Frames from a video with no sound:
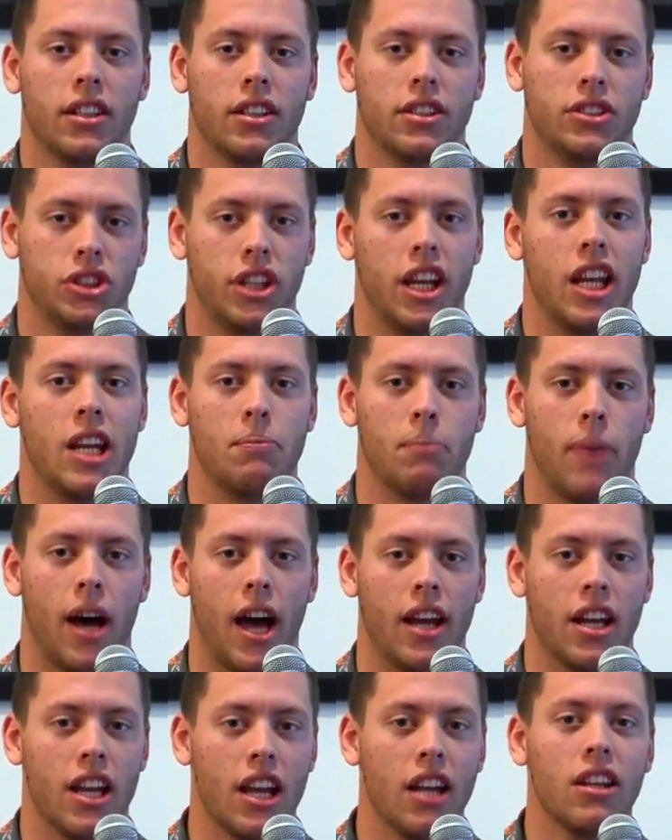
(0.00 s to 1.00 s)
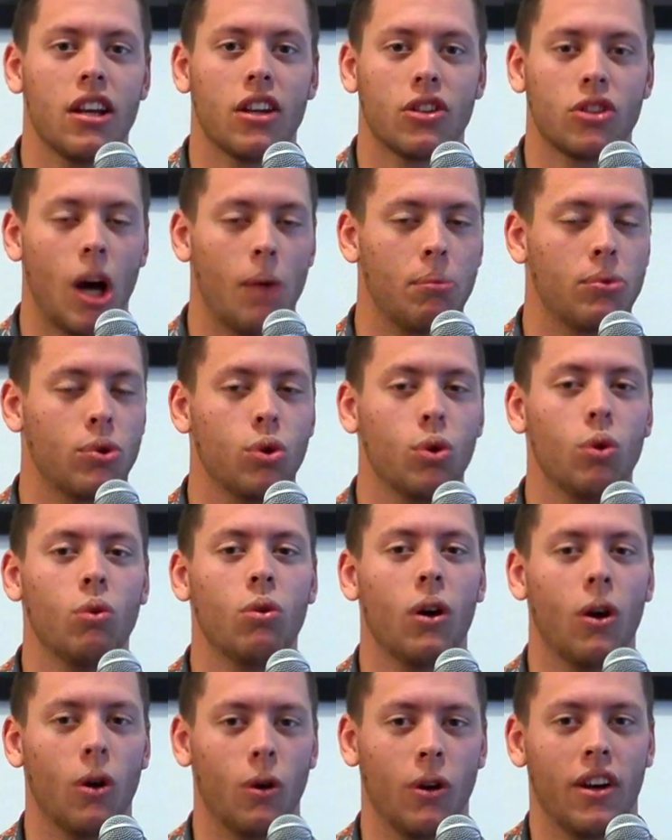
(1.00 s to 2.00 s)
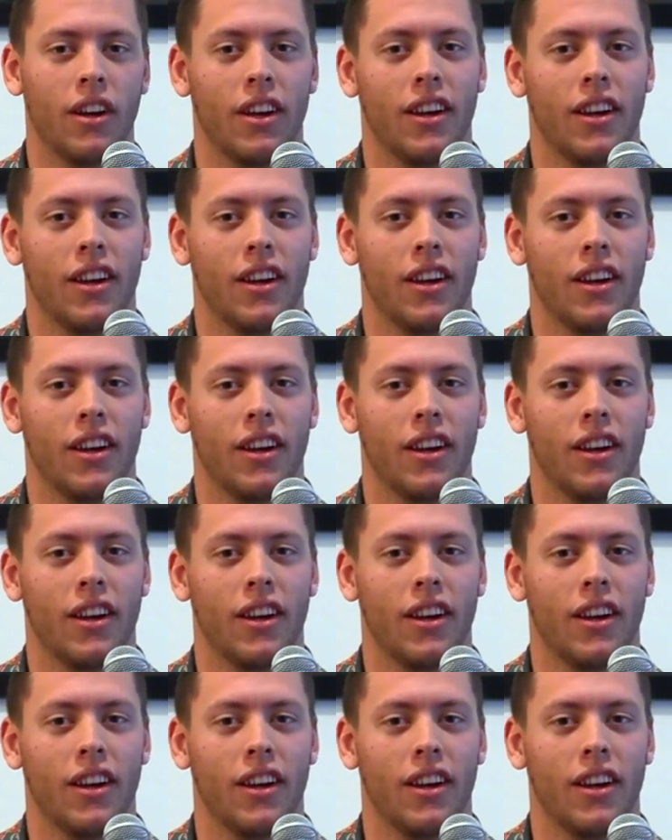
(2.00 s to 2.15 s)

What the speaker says: chinned by Ilia Topuro.